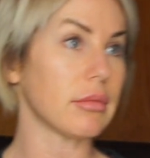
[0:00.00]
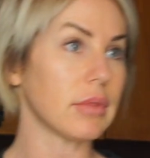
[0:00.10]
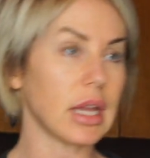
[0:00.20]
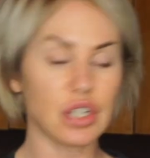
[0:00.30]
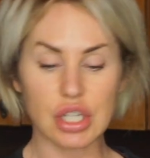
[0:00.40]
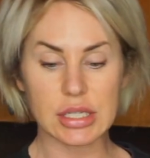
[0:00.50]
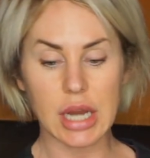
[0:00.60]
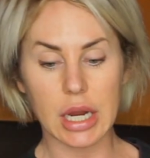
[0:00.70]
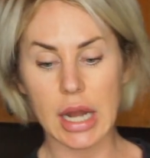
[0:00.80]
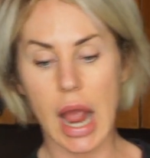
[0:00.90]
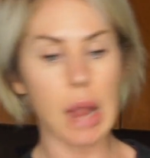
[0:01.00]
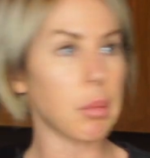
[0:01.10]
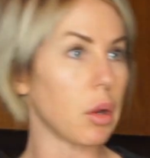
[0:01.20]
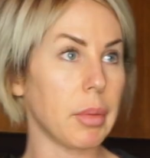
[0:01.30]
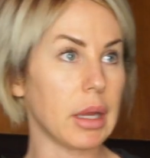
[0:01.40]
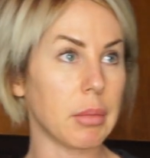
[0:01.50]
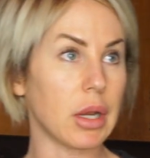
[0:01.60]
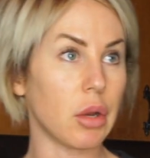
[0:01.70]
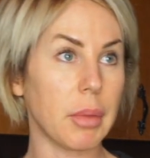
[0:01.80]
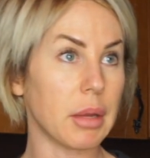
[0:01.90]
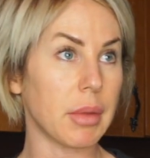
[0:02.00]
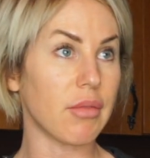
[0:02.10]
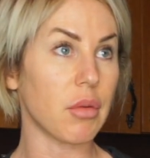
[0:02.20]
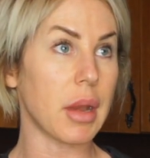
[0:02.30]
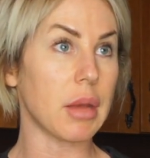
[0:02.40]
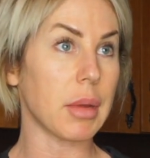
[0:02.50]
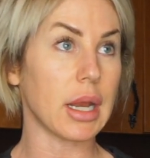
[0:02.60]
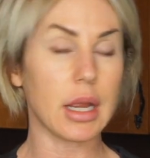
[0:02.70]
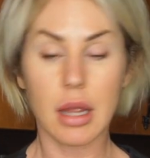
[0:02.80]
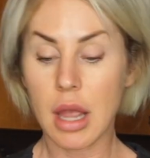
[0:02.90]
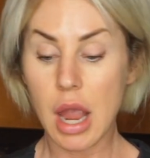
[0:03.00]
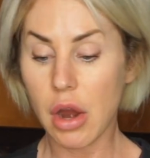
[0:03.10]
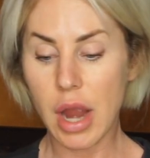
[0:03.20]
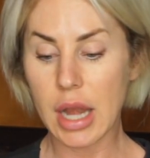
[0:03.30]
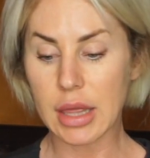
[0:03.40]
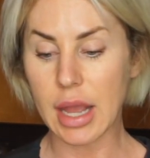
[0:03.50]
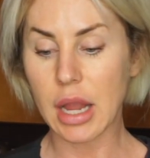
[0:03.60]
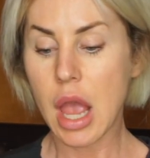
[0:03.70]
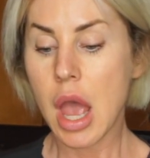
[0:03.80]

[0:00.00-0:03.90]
Like she's not going to hypopigment or pigment from anybody or anything.